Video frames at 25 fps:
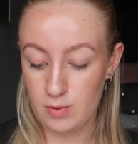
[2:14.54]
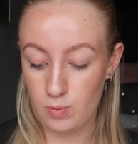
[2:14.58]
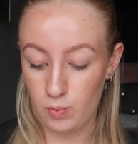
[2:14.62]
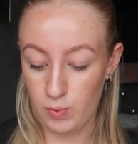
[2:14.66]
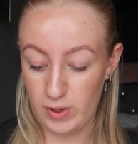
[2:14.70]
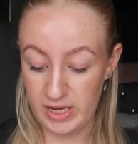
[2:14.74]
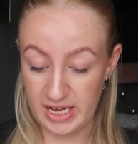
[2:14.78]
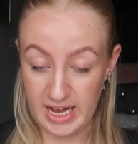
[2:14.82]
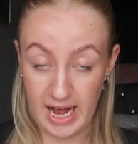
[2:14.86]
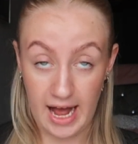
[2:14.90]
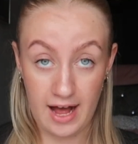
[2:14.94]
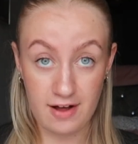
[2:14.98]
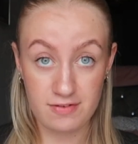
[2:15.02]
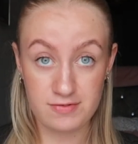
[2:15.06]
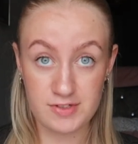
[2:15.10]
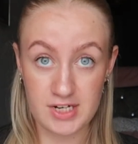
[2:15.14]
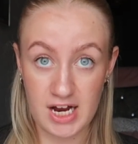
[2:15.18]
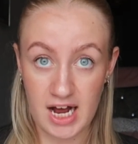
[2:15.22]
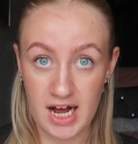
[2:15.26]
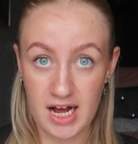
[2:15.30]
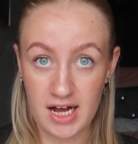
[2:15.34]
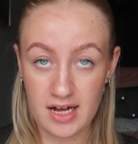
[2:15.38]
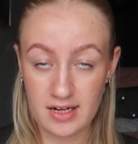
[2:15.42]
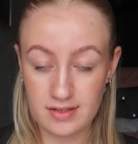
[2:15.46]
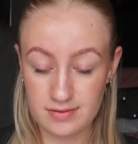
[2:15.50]
week
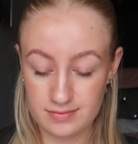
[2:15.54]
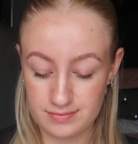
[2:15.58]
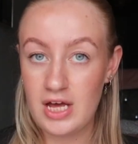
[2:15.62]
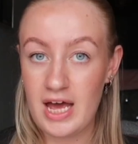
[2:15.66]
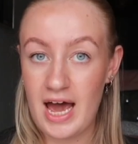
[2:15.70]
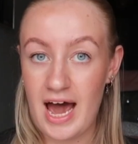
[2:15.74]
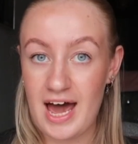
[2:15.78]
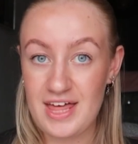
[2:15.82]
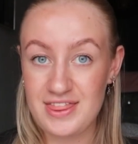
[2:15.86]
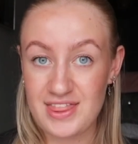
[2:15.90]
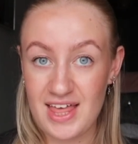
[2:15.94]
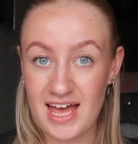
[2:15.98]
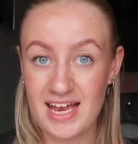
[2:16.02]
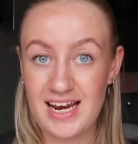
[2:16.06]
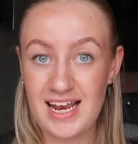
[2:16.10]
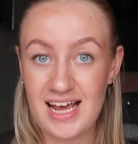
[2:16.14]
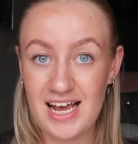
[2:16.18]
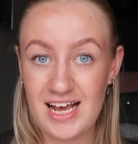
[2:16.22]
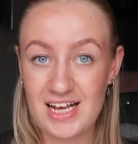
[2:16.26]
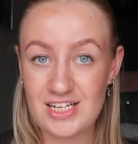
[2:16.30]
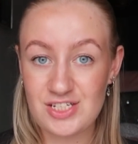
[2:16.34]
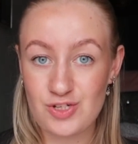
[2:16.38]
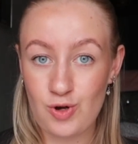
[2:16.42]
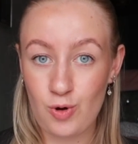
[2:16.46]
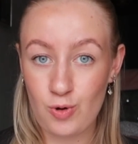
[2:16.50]
after. And then it
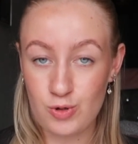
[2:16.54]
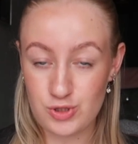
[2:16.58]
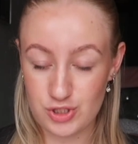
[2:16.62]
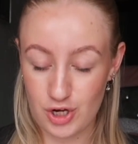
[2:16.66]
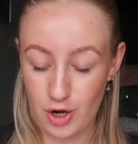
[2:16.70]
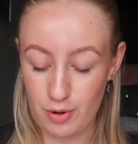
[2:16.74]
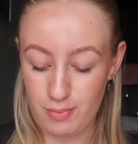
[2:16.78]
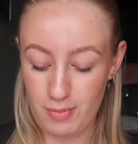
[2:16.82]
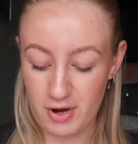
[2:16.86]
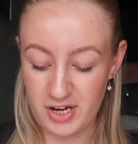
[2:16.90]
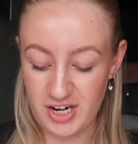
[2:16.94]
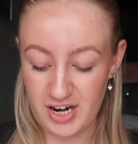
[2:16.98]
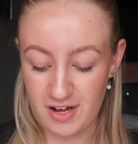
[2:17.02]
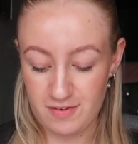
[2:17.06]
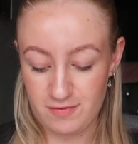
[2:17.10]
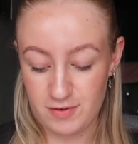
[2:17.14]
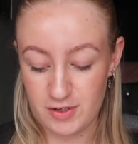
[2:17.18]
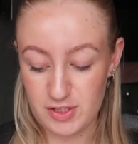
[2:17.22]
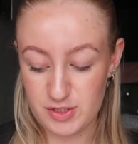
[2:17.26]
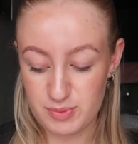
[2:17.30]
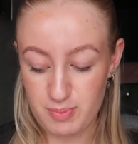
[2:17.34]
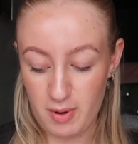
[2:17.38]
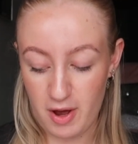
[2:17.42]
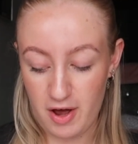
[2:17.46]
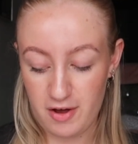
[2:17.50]
is also my
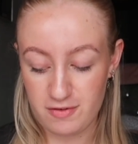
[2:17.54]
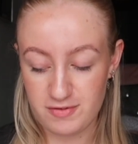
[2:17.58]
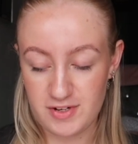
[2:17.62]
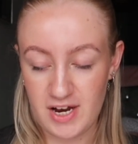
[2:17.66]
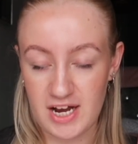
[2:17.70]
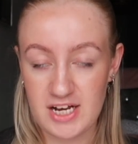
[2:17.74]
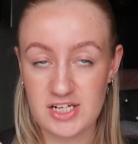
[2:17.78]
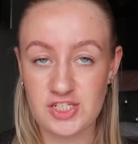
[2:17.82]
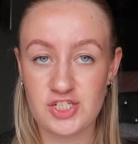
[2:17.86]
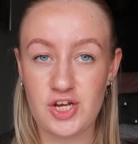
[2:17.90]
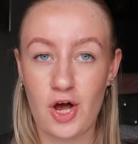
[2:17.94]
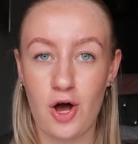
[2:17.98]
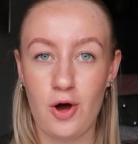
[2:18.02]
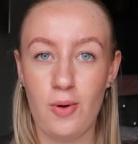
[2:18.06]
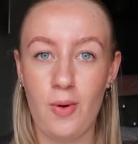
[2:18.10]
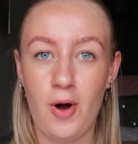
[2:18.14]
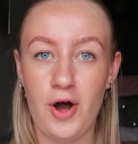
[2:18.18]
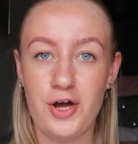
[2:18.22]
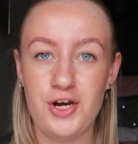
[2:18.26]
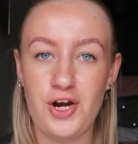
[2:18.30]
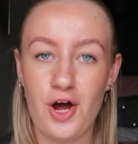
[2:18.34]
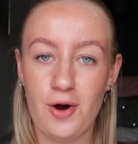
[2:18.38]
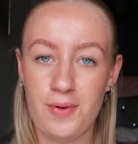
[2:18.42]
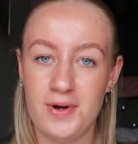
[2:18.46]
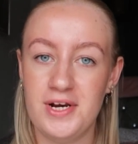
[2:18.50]
nephew's birthday, so
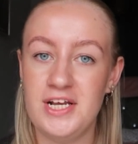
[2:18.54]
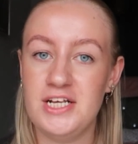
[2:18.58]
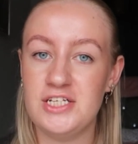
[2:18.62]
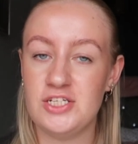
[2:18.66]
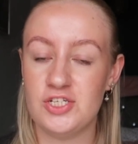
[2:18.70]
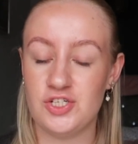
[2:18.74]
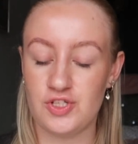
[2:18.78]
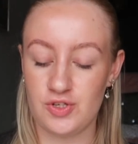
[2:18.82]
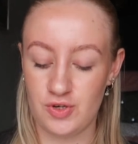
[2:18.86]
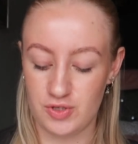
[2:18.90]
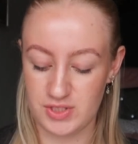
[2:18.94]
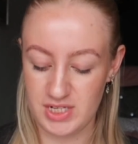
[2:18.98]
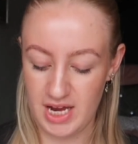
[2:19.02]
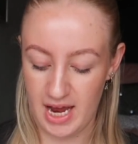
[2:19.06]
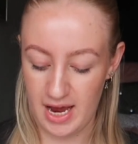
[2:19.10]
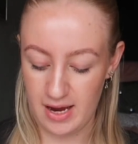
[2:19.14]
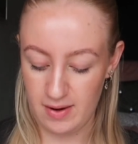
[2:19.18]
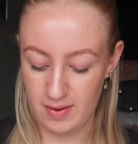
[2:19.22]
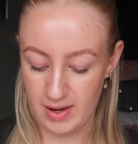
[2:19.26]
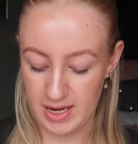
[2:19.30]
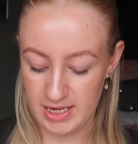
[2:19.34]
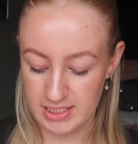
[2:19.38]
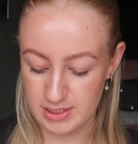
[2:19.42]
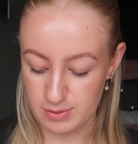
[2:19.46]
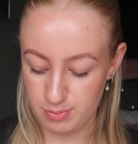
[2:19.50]
I know I need to sort
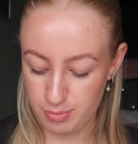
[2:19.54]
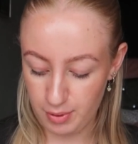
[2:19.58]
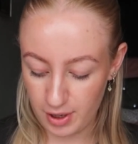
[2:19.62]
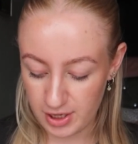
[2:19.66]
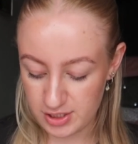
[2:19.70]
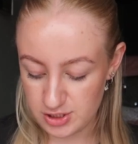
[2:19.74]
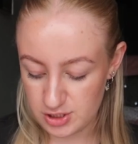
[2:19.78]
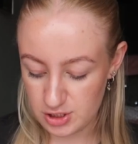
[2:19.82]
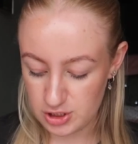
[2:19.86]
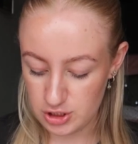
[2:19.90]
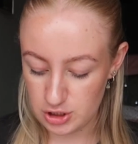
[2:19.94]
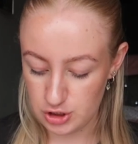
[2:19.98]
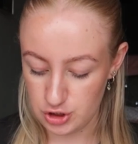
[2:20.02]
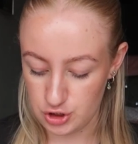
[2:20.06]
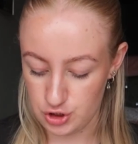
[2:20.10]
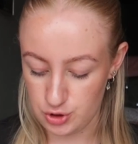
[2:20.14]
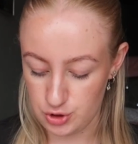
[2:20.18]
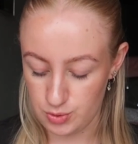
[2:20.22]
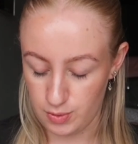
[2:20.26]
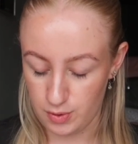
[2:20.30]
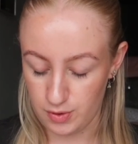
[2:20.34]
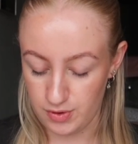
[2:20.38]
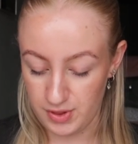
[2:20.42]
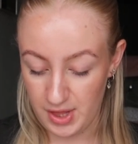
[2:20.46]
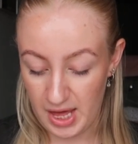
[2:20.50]
out his present and
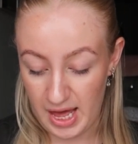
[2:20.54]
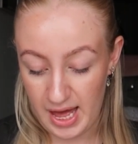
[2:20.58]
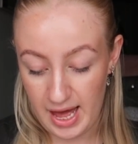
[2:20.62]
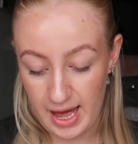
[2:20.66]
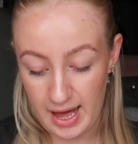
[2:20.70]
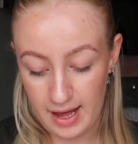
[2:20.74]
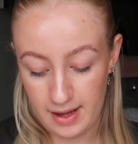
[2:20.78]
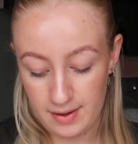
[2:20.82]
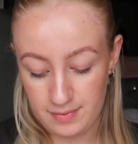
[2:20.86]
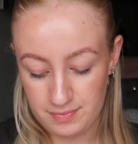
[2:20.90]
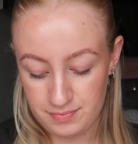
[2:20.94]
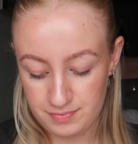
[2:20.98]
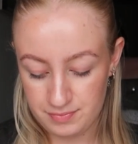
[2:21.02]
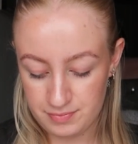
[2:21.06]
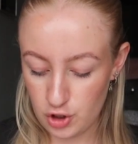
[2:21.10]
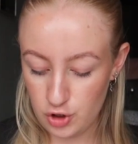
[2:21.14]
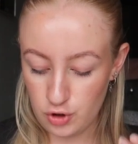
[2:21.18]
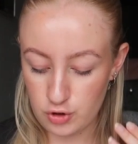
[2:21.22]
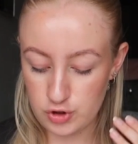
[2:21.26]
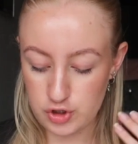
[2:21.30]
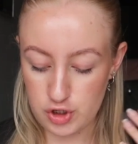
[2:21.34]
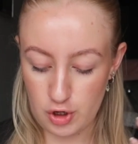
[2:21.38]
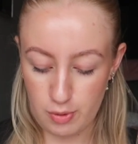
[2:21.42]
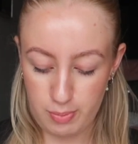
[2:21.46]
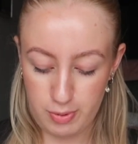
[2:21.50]
do all that. I
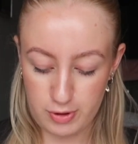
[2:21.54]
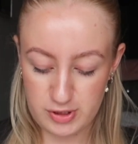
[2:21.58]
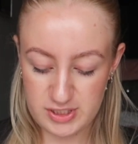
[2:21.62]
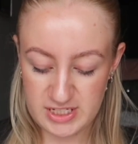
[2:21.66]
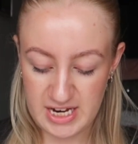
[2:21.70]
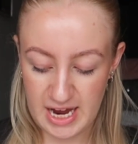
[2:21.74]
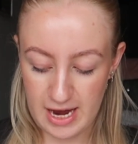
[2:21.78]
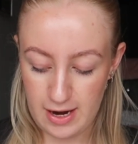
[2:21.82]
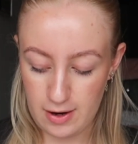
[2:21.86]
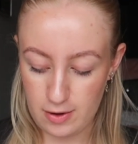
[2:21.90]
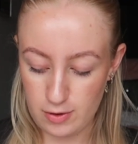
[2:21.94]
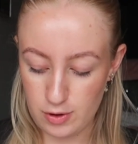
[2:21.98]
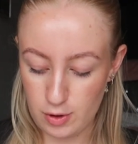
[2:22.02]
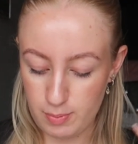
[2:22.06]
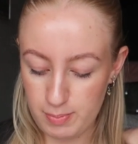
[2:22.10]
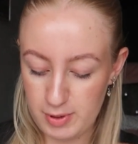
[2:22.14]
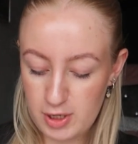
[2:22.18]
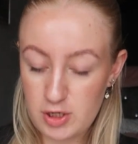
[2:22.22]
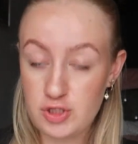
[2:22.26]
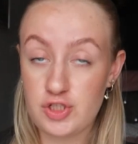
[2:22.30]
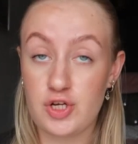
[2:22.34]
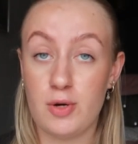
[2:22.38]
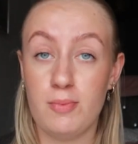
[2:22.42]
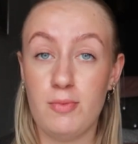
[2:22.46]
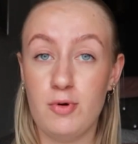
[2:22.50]
also put down,
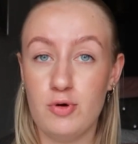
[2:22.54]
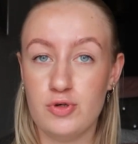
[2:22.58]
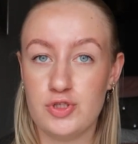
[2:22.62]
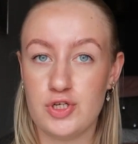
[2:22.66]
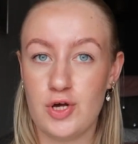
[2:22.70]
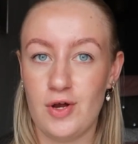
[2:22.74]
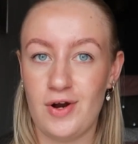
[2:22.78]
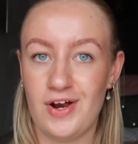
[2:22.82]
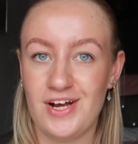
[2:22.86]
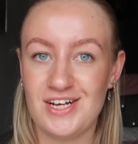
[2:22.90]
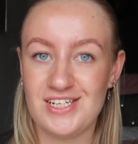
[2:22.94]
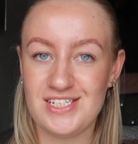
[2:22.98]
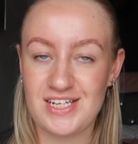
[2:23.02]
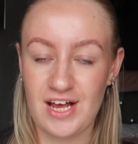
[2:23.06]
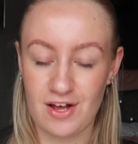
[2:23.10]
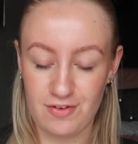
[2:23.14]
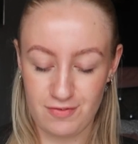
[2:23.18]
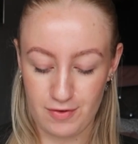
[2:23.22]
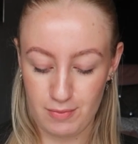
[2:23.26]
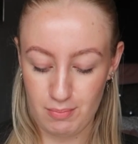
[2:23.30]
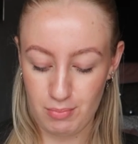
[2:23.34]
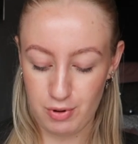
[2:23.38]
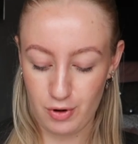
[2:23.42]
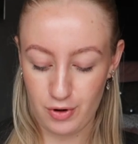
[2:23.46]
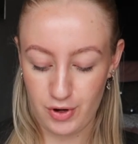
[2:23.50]
because I'm also like
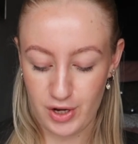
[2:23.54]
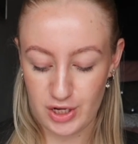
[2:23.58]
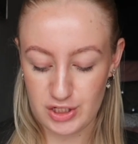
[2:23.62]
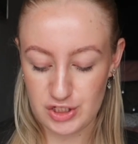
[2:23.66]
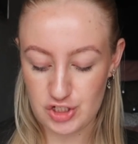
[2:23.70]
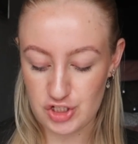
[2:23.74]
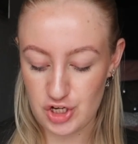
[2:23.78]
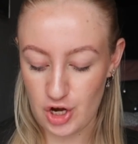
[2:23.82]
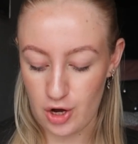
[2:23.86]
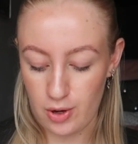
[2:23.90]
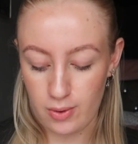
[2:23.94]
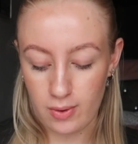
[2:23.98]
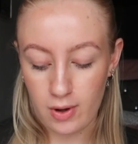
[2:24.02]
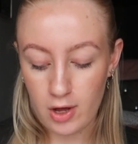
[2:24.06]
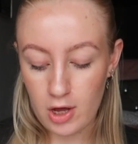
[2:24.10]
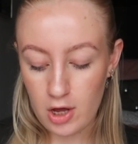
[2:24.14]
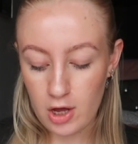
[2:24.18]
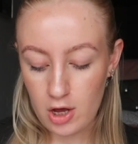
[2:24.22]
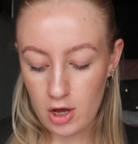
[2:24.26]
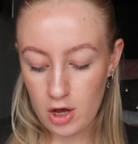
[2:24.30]
self-employed, so